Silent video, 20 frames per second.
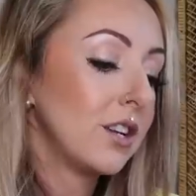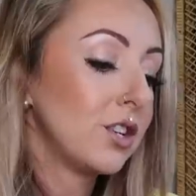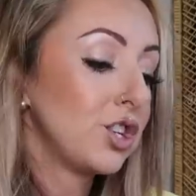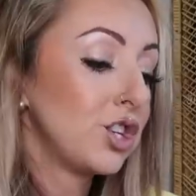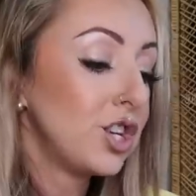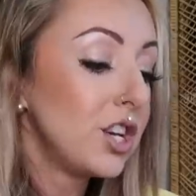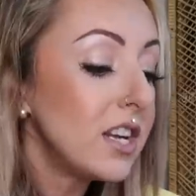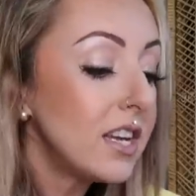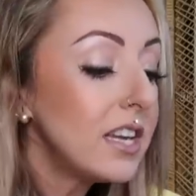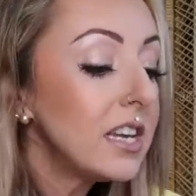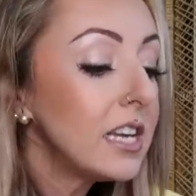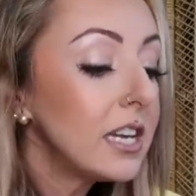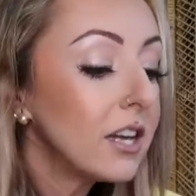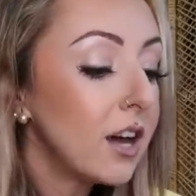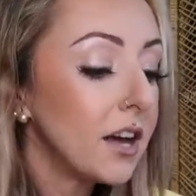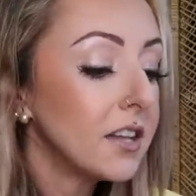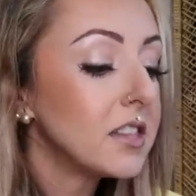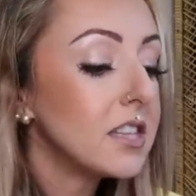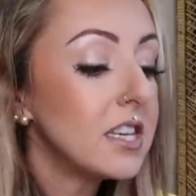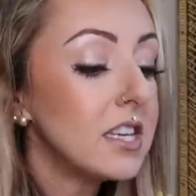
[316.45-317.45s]
she
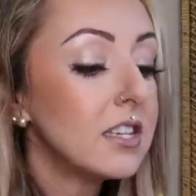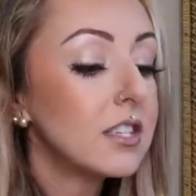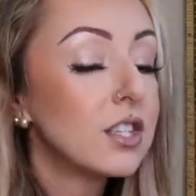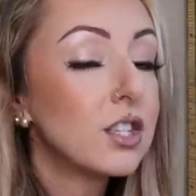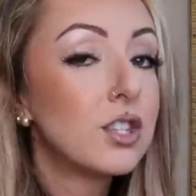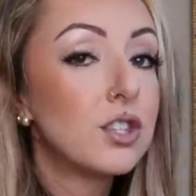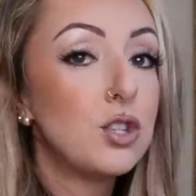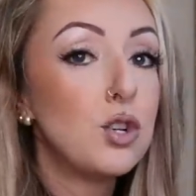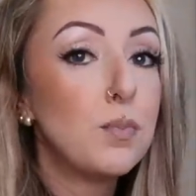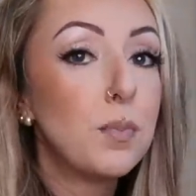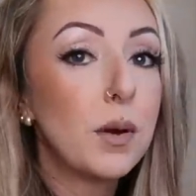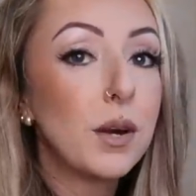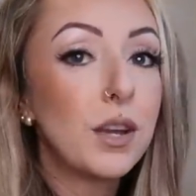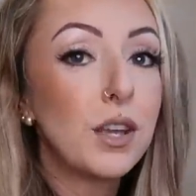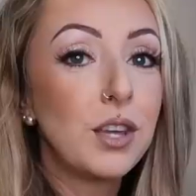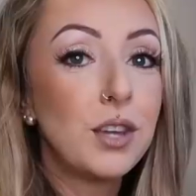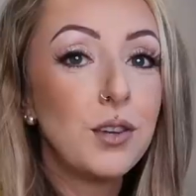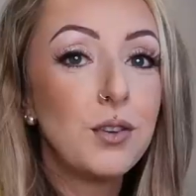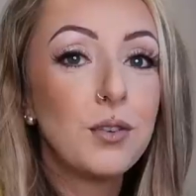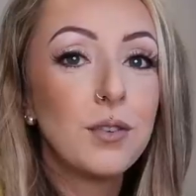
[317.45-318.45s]
got these super
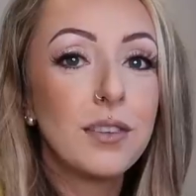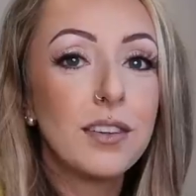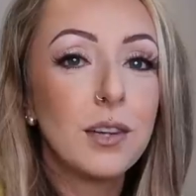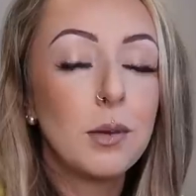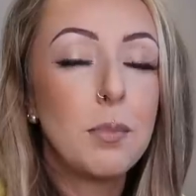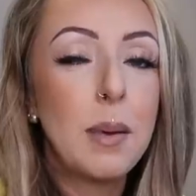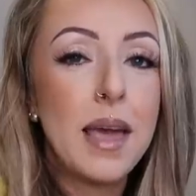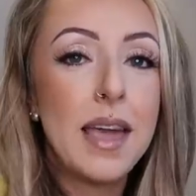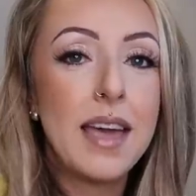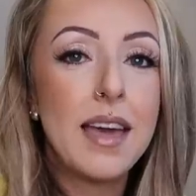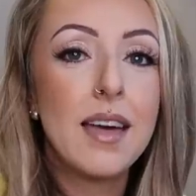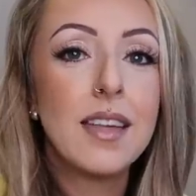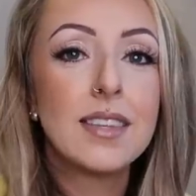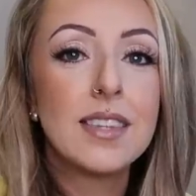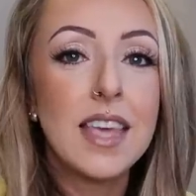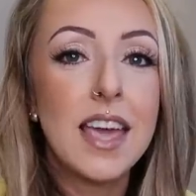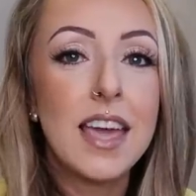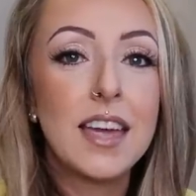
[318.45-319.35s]
cute little pants